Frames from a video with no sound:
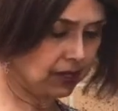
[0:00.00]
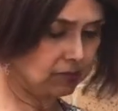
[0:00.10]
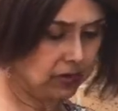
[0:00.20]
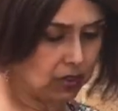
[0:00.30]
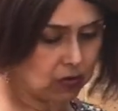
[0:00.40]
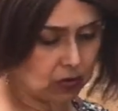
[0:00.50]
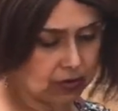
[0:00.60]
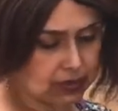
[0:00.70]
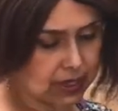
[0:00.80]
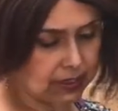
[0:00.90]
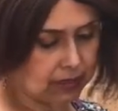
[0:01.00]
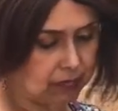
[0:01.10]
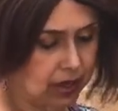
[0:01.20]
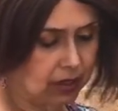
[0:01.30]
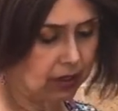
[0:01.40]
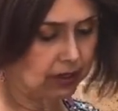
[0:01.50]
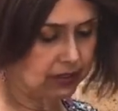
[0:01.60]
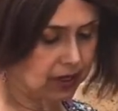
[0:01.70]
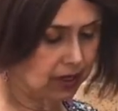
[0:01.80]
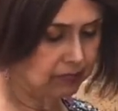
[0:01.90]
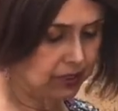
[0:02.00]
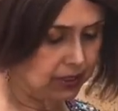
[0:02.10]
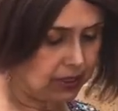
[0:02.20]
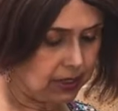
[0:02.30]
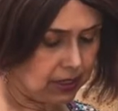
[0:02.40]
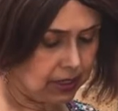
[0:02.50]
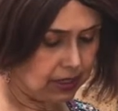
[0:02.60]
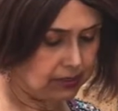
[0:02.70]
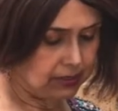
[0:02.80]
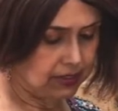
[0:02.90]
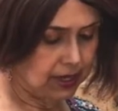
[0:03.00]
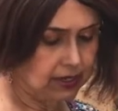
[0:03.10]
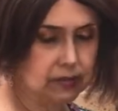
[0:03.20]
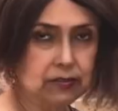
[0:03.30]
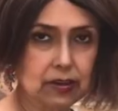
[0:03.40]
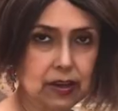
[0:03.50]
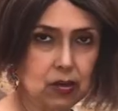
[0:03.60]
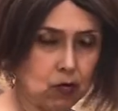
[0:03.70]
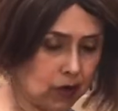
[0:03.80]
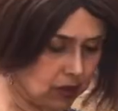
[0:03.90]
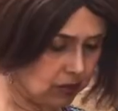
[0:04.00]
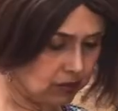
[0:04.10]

and because I can buckle it up, it stays secure.